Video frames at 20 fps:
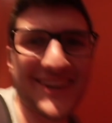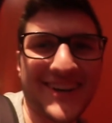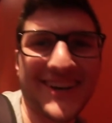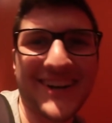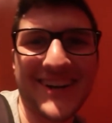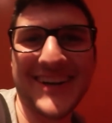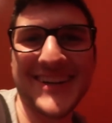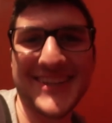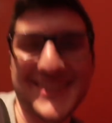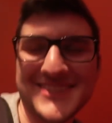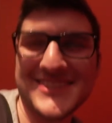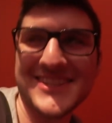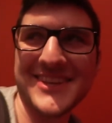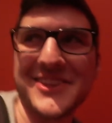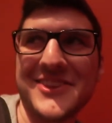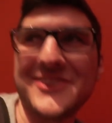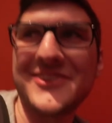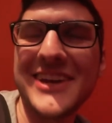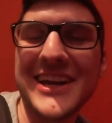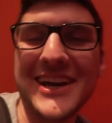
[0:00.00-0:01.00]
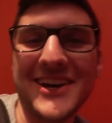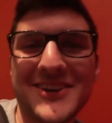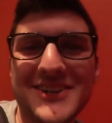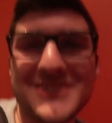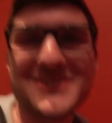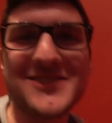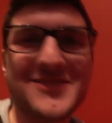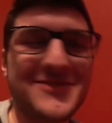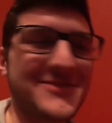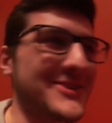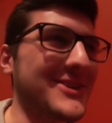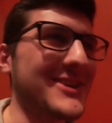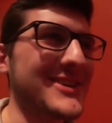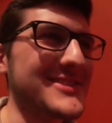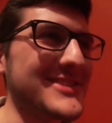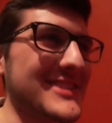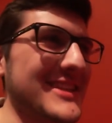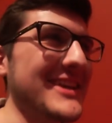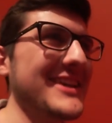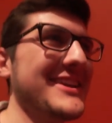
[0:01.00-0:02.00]
Alright, it's like three hours, four
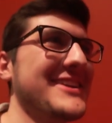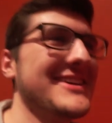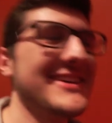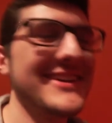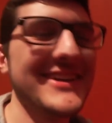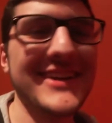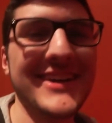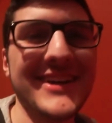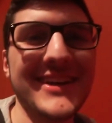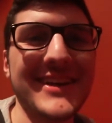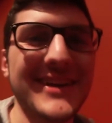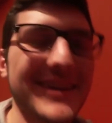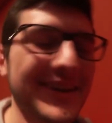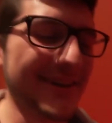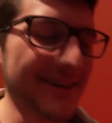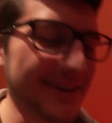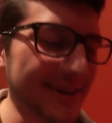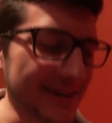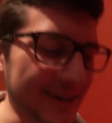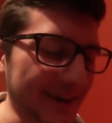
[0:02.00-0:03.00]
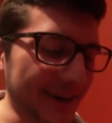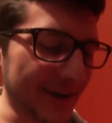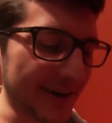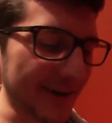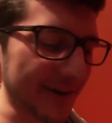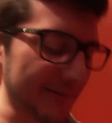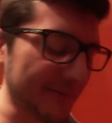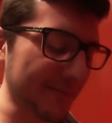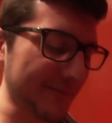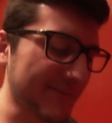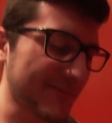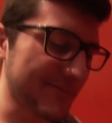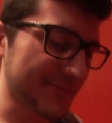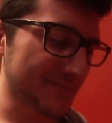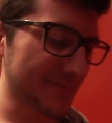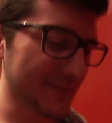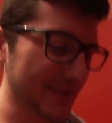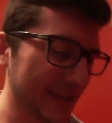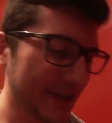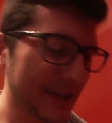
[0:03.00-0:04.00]
hours later. Um,
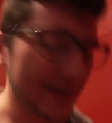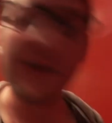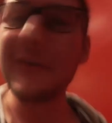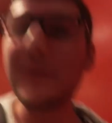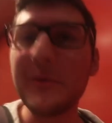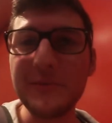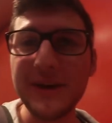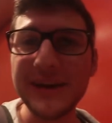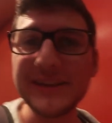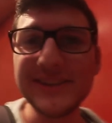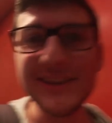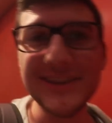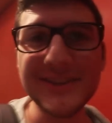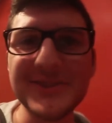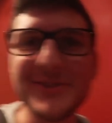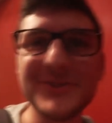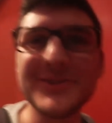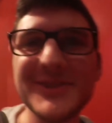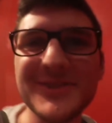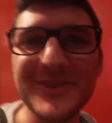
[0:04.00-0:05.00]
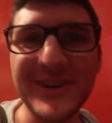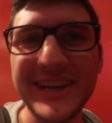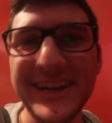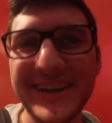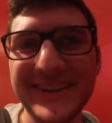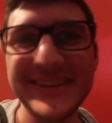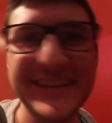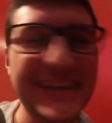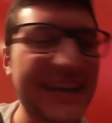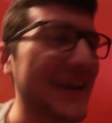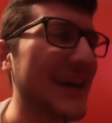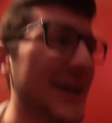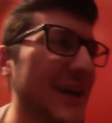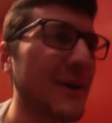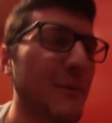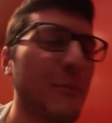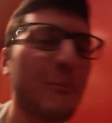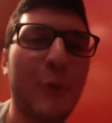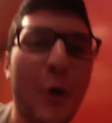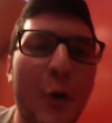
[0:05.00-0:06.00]
we made day two in the one hundred K,
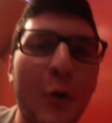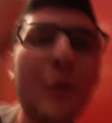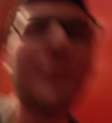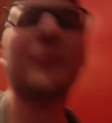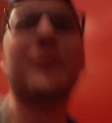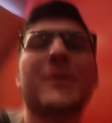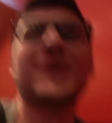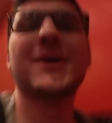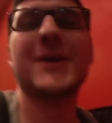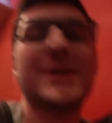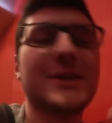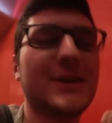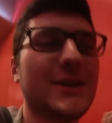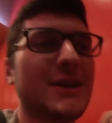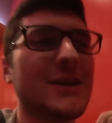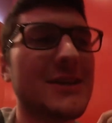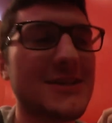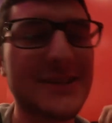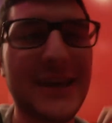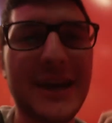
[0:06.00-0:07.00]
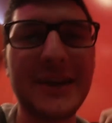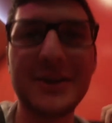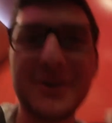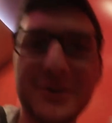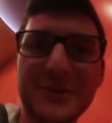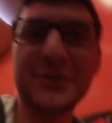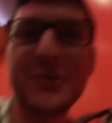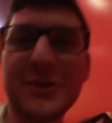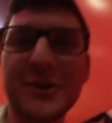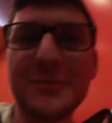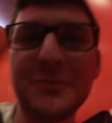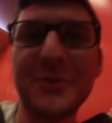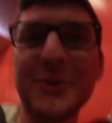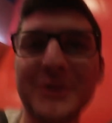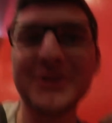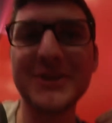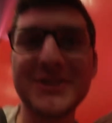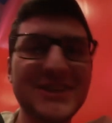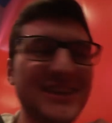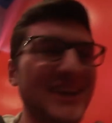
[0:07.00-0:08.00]
boom! Sadly on the third
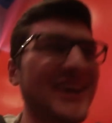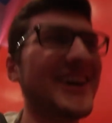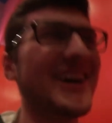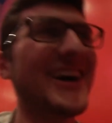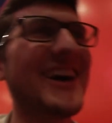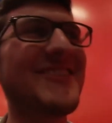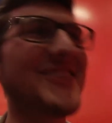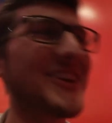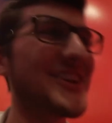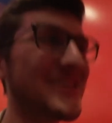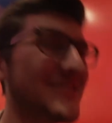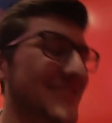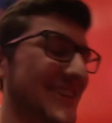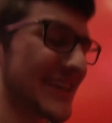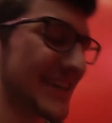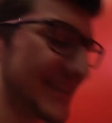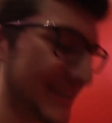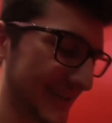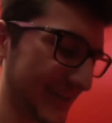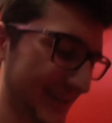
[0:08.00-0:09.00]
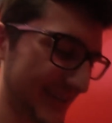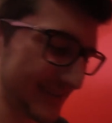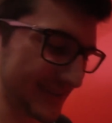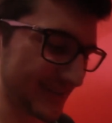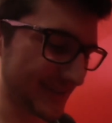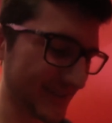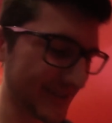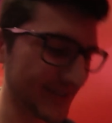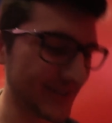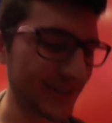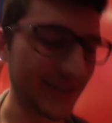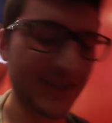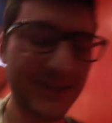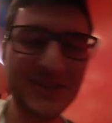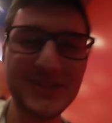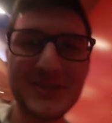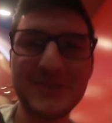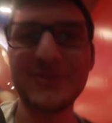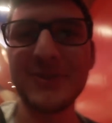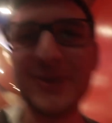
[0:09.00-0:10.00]
bullet, I'm not even kidding. I
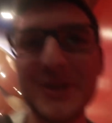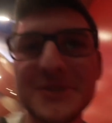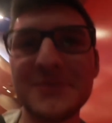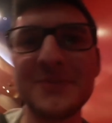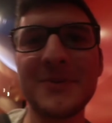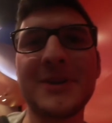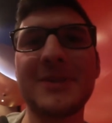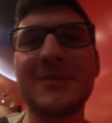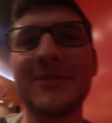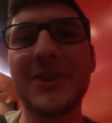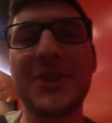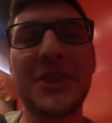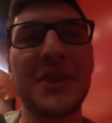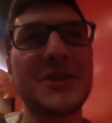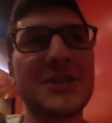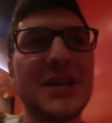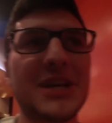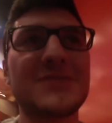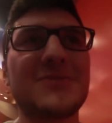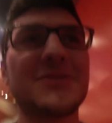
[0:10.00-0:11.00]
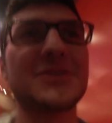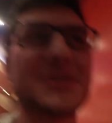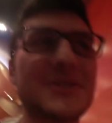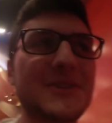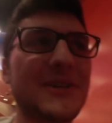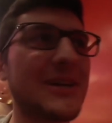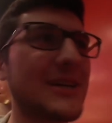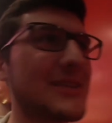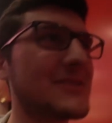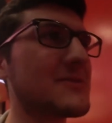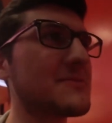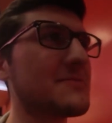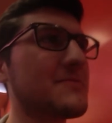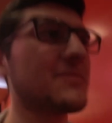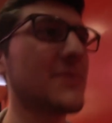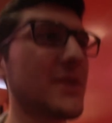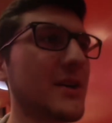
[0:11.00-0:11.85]
lost the first one with jacks versus nines.